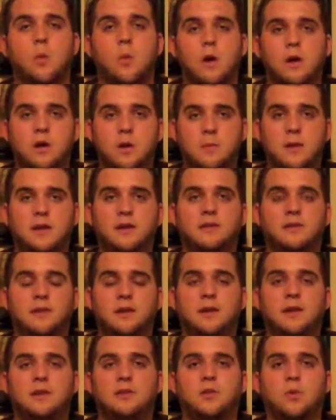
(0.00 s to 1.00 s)
welcome him
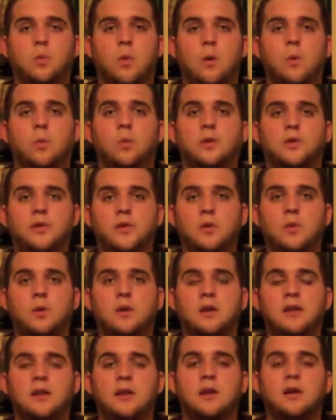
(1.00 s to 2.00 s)
into what we're
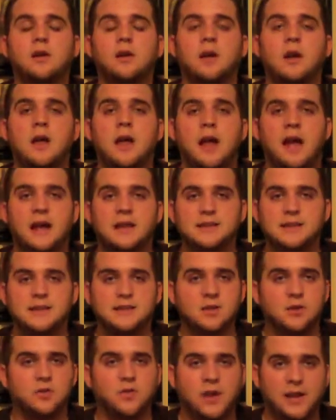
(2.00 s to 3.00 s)
doing here, as
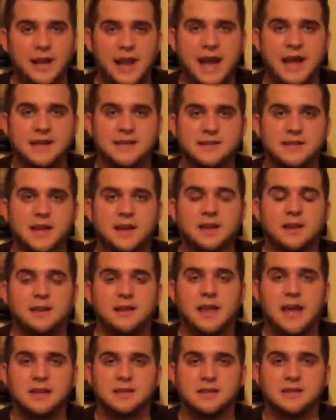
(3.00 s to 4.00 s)
he's a great asset
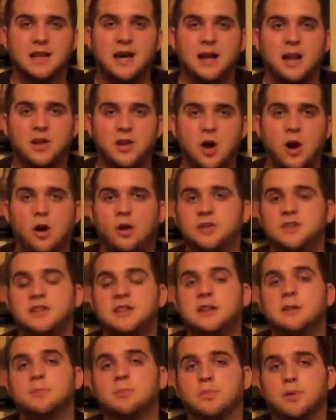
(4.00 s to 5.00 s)
and he has a lot of knowledge
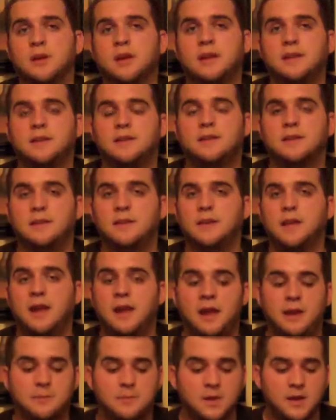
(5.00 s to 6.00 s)
he can bring into the
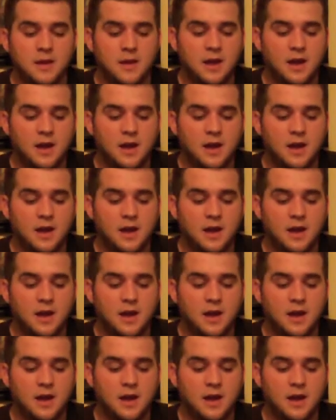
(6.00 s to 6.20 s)
game.